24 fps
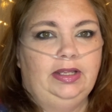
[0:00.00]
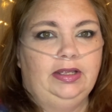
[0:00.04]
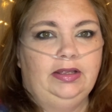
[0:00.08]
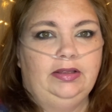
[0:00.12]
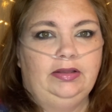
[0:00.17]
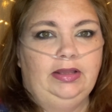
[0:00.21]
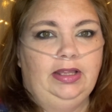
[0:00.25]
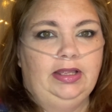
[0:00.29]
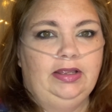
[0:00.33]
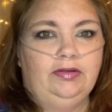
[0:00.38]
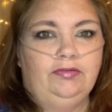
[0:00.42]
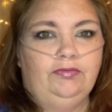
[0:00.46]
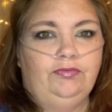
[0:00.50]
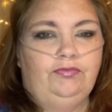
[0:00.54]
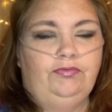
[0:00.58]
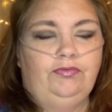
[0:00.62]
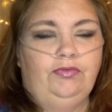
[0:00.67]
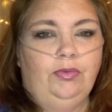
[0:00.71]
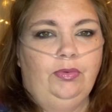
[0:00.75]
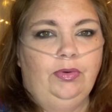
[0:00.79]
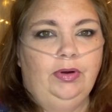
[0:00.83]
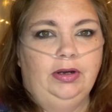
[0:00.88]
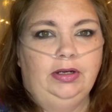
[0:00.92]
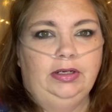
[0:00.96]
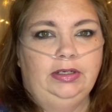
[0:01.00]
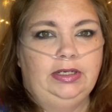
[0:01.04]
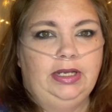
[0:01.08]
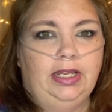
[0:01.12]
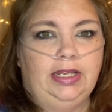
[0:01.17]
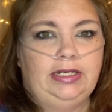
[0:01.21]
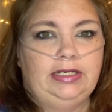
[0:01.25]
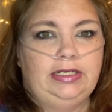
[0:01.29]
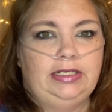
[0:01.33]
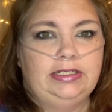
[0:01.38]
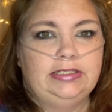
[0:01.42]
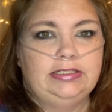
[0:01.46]
like
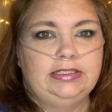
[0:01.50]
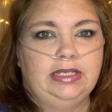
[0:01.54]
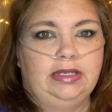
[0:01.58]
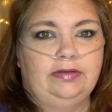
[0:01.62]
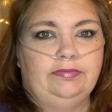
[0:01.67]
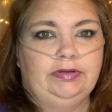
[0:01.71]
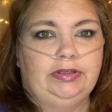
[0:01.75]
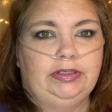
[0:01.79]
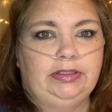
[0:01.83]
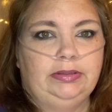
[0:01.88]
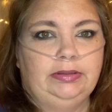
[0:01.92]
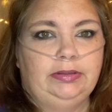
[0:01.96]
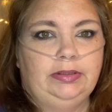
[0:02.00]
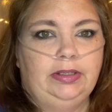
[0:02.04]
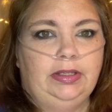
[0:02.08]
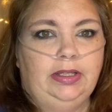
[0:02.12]
$4.97.